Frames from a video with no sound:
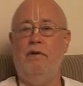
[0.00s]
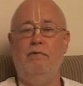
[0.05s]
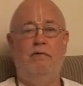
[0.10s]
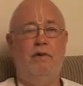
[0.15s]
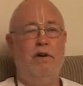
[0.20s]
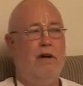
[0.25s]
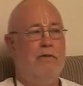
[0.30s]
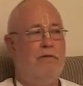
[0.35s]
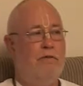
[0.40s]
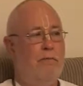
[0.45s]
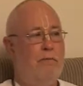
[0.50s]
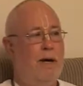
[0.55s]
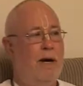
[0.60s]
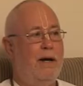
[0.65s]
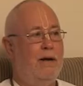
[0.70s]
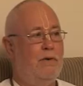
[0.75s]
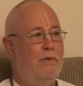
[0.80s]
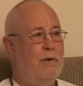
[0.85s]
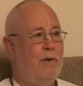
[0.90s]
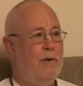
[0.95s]
If we have a
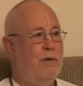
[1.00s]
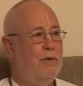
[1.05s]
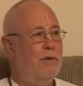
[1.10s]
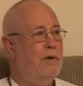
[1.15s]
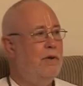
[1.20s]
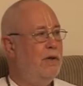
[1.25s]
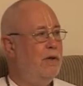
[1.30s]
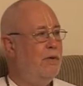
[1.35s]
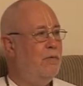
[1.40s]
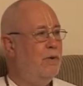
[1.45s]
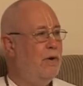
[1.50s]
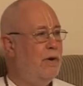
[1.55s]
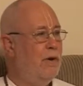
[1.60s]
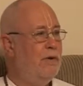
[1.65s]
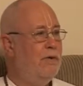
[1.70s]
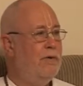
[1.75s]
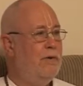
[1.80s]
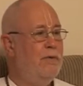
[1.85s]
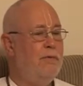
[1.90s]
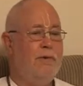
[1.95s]
bottle with oil and
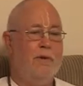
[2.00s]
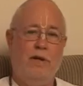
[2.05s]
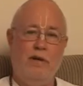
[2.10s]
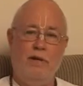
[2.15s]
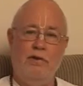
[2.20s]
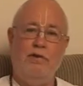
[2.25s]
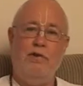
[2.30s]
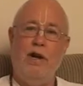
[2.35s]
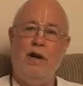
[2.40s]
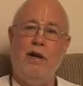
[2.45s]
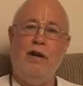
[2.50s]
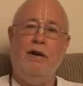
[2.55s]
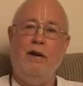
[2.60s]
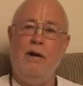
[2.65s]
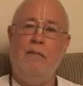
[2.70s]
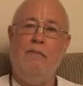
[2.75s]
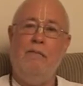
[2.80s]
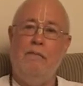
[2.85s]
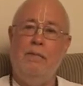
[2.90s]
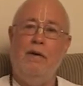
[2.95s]
water in it, we can shake it
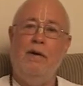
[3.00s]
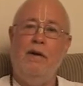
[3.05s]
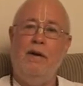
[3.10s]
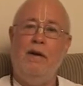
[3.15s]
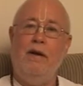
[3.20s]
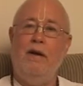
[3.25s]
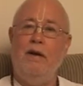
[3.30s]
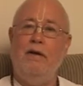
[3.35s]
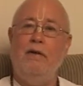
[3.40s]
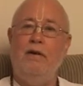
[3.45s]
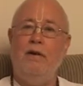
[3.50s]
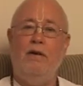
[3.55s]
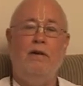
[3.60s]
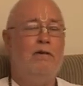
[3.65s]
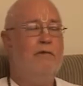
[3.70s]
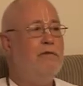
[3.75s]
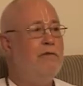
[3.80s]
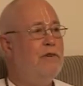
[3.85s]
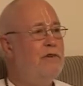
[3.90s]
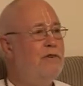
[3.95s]
up and
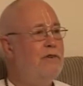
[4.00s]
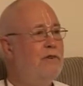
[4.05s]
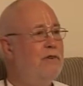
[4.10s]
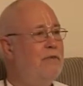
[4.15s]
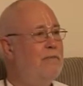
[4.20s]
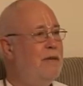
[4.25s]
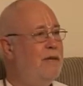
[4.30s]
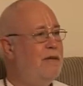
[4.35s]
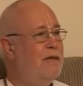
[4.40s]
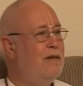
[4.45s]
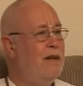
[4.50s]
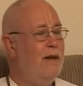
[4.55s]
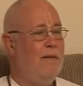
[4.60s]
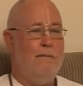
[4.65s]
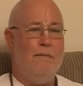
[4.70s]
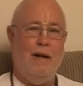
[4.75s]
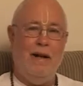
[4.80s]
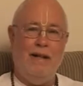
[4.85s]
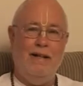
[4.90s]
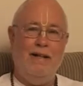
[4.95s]
artificially mix
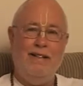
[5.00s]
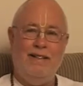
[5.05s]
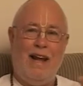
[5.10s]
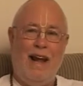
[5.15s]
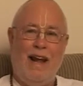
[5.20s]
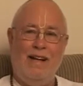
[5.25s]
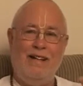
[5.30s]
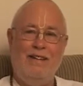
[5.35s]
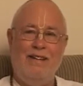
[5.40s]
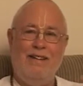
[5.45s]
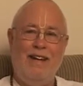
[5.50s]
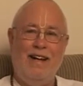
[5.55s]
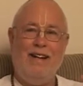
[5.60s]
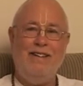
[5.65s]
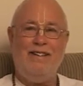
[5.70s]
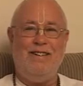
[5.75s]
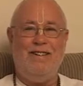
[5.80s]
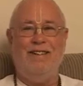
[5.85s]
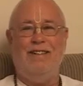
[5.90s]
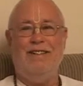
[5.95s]
them by this
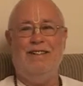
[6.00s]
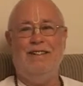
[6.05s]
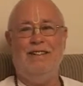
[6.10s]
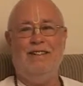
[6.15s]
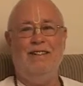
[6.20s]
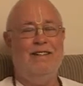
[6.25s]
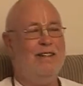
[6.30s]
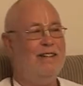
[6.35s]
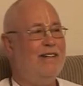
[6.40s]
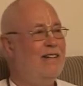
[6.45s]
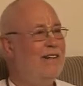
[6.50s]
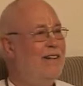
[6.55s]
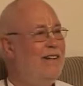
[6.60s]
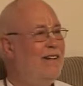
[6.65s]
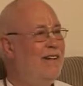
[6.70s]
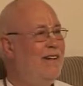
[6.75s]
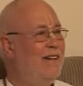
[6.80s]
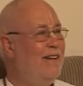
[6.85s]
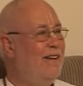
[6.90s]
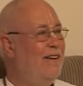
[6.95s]
agitation, see?
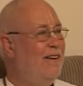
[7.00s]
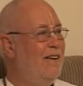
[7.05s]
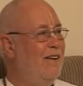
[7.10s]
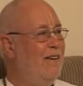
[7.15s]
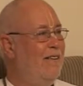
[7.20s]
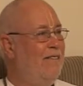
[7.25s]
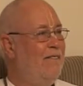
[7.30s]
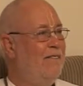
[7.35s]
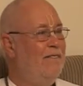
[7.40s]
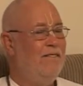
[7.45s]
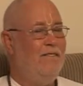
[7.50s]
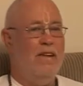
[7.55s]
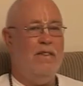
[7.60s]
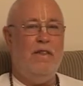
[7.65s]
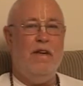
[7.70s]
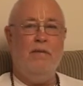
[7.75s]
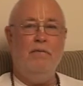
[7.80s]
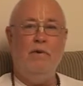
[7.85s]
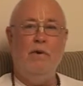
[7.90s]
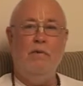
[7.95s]

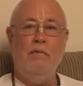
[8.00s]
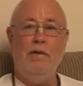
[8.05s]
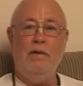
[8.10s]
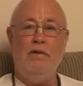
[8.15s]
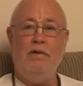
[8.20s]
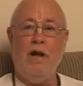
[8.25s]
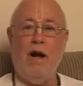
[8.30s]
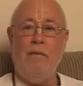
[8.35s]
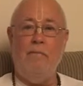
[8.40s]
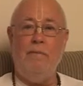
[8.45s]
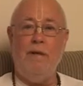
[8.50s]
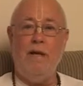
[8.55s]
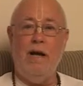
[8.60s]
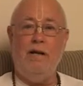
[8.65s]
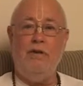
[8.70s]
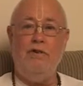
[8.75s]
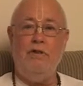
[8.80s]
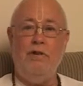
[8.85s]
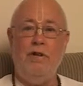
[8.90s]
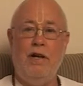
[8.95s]
But then when we stop the
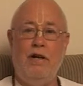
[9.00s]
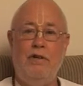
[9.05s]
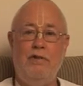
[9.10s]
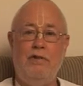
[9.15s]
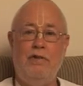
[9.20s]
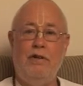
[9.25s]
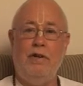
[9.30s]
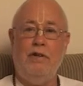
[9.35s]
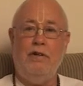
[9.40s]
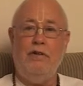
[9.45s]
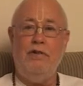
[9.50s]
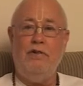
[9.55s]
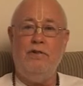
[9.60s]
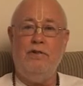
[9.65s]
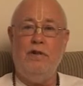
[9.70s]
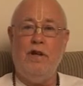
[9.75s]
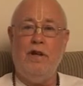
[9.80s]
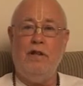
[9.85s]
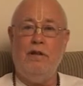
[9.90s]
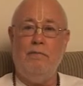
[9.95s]
agitation and
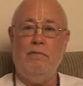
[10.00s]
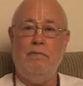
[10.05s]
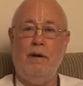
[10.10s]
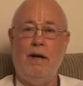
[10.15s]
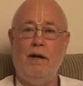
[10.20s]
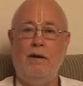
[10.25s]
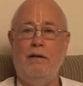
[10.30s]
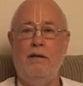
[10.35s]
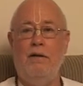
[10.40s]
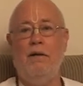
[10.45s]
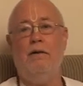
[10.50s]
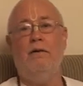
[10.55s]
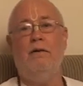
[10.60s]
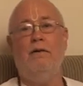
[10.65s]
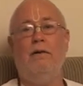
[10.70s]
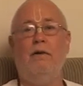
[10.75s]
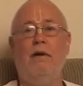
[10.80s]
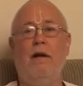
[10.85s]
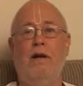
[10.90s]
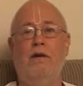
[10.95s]
just set the bottle on
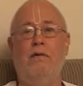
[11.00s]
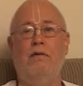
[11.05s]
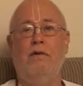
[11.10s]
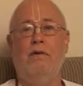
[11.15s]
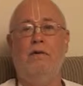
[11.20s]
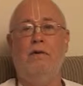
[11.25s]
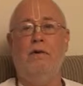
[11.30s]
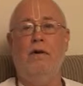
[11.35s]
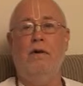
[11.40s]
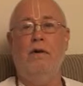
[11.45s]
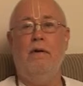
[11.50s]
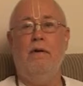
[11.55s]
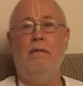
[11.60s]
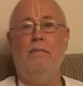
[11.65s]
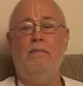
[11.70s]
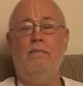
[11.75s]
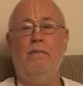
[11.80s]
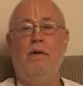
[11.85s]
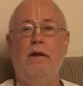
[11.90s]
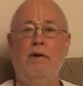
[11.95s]
the counter,
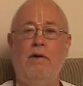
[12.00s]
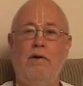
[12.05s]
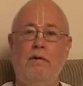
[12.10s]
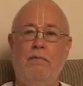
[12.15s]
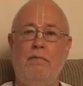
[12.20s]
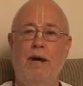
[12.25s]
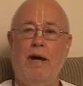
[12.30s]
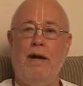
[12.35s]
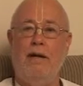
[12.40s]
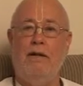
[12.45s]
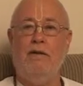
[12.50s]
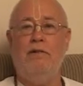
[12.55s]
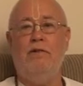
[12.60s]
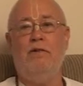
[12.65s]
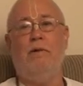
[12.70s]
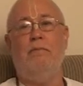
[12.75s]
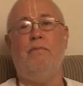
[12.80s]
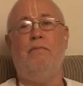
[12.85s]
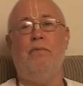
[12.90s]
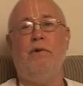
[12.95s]
they automatically
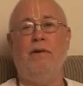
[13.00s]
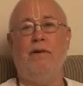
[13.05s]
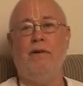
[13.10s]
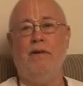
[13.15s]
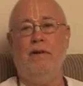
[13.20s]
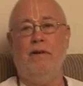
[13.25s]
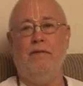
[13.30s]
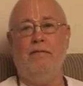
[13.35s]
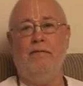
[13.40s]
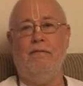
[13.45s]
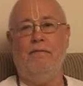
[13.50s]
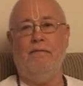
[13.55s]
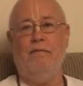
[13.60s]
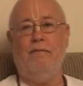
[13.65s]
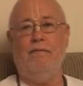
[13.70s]
separate again.